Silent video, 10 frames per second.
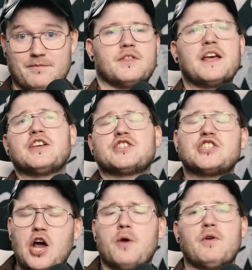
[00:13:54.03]
Thank you
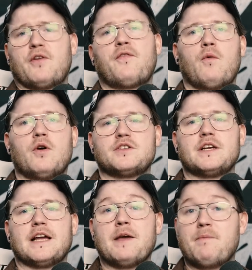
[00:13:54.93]
so much for
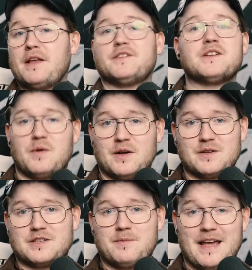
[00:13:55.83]
watching. It means the
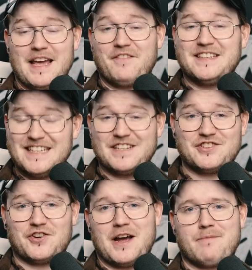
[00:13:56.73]
world to me. If you did
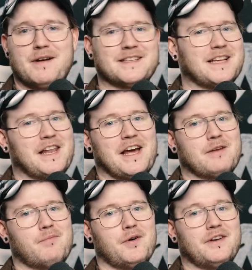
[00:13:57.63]
enjoy it, press that
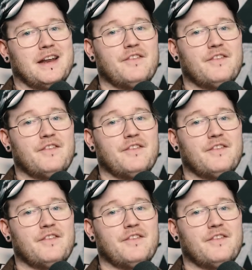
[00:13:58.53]
like button.